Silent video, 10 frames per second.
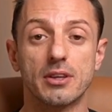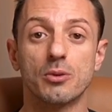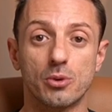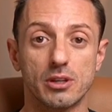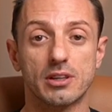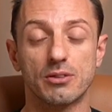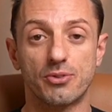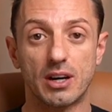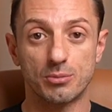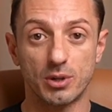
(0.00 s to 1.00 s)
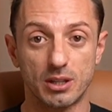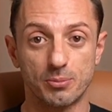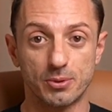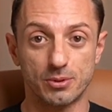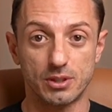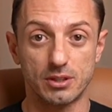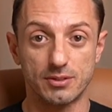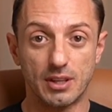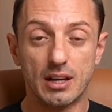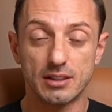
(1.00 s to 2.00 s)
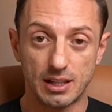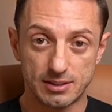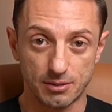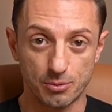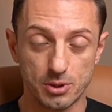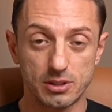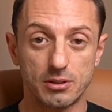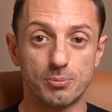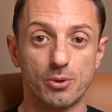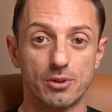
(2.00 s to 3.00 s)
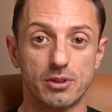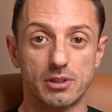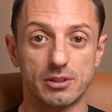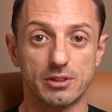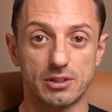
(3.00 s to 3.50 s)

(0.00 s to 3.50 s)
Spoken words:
and where I can find my employees. That's a really important thing to